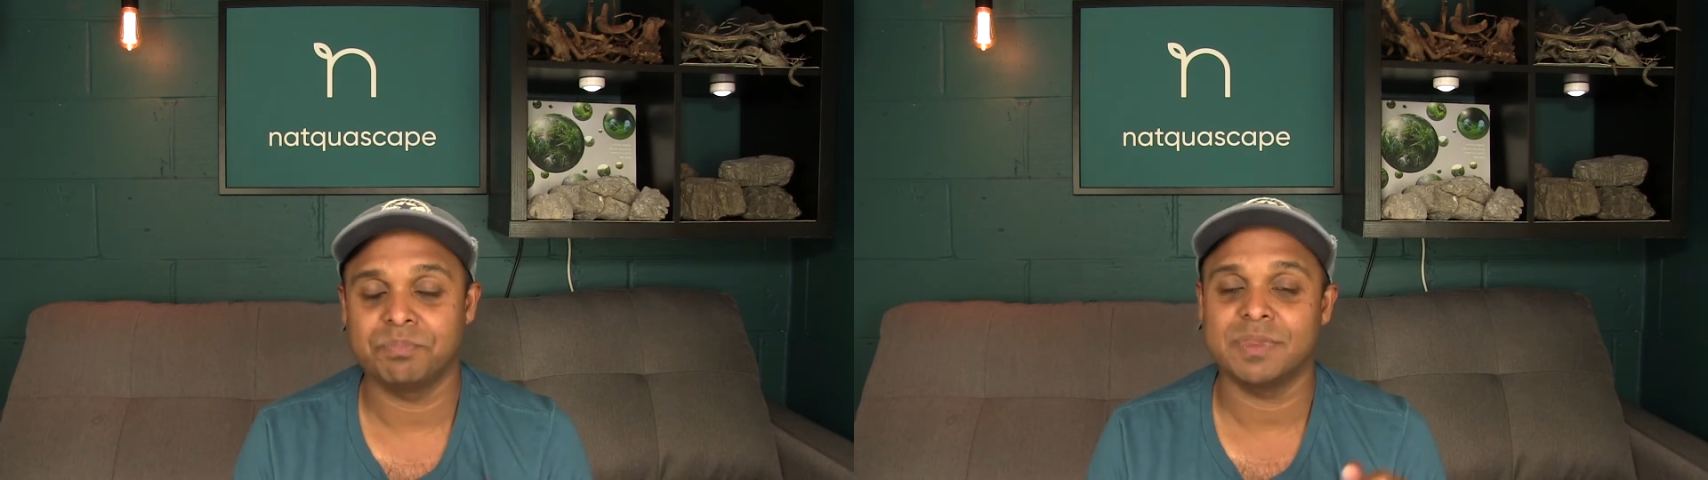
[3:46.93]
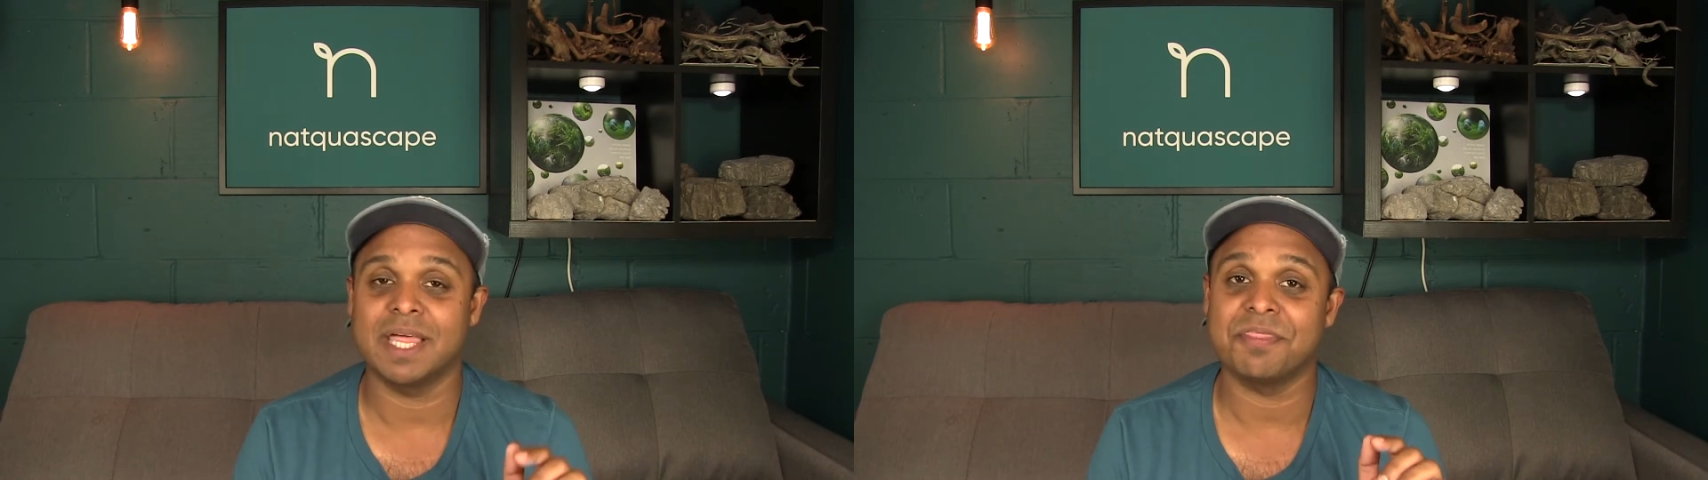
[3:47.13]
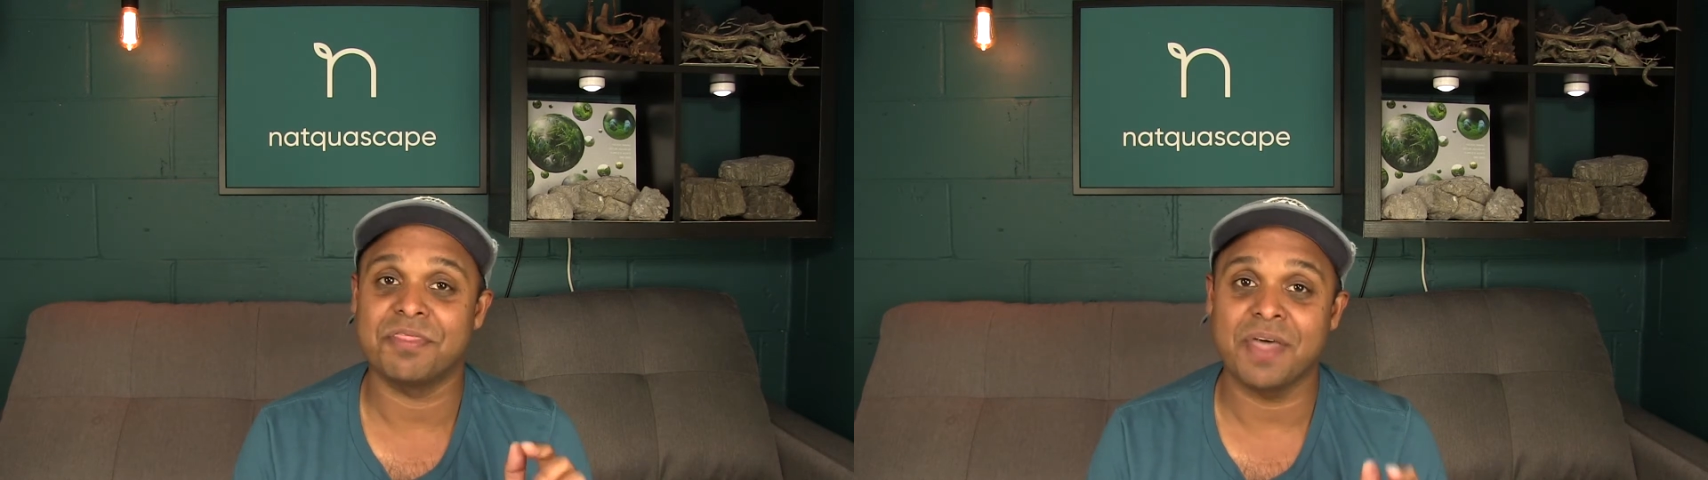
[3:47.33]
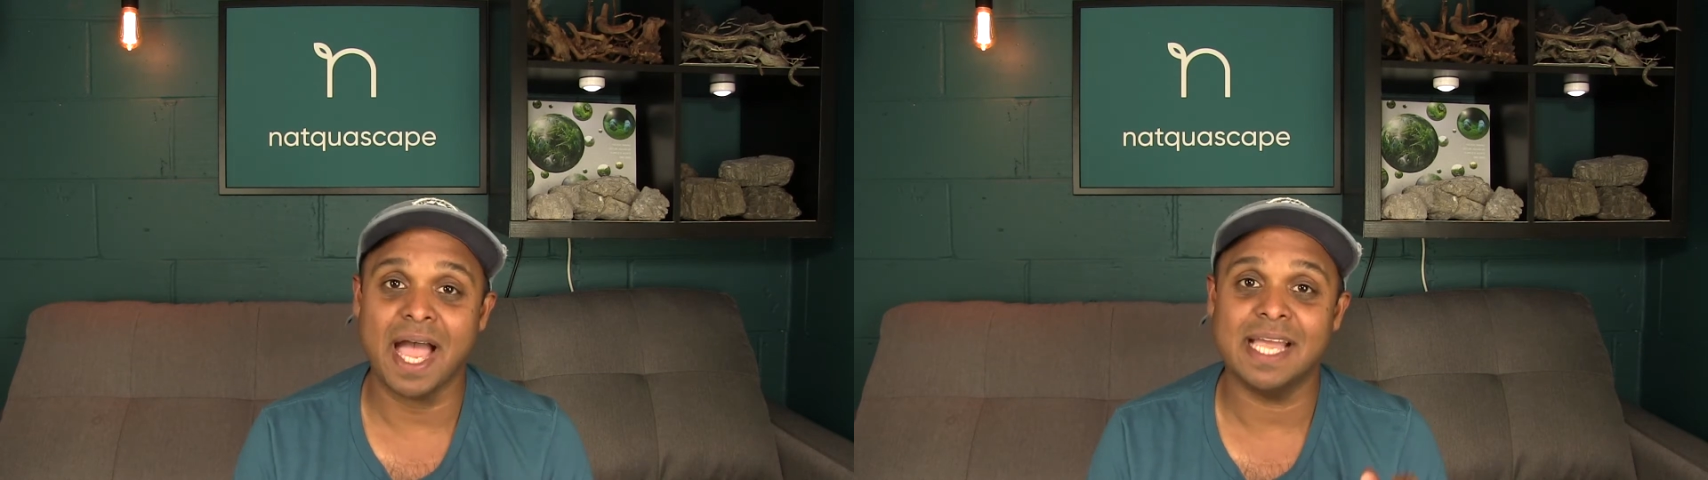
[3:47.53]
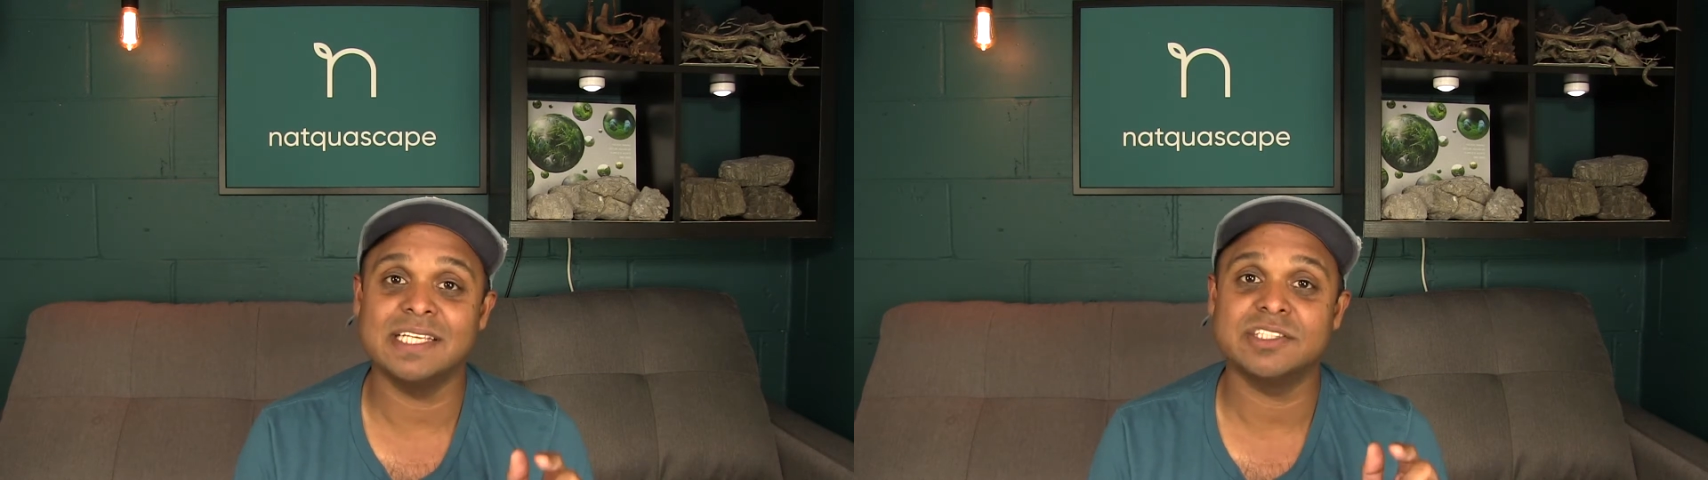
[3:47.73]
that
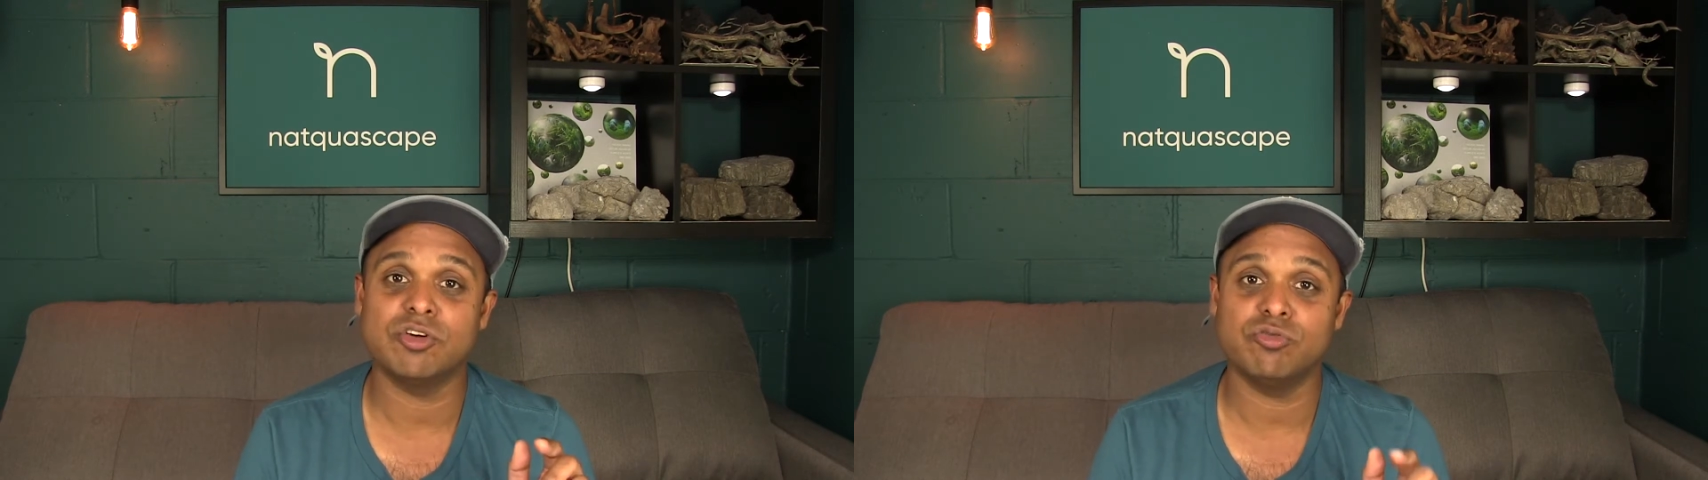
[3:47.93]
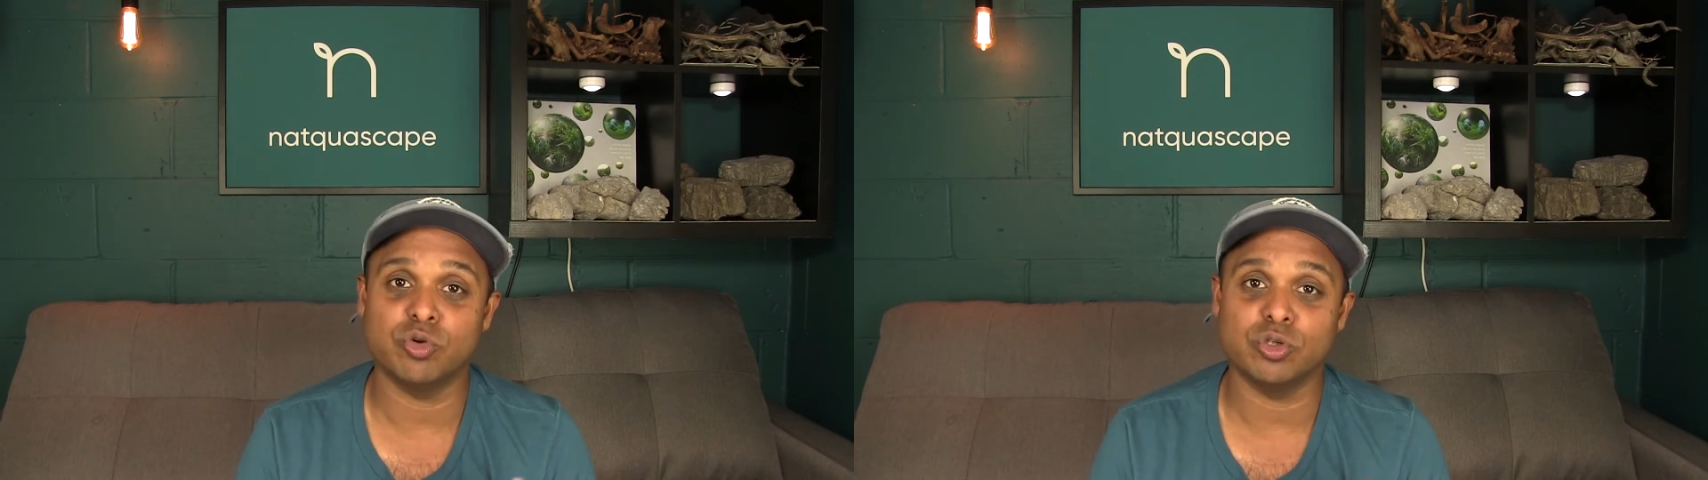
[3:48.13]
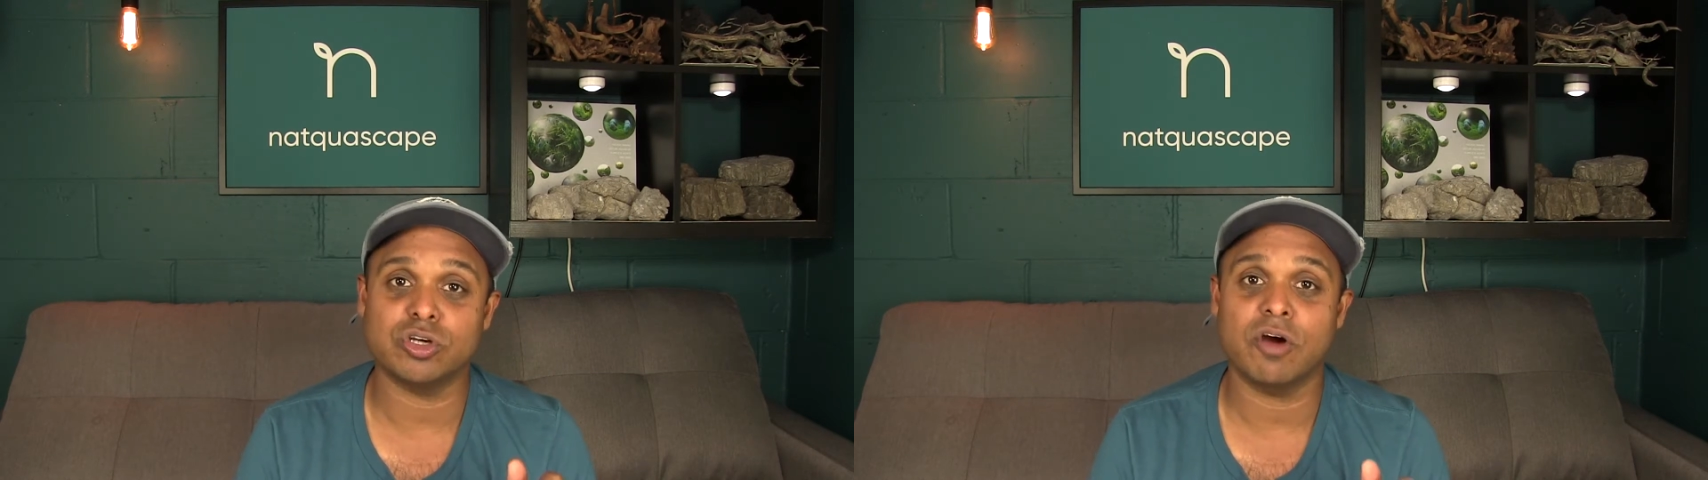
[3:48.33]
that is the root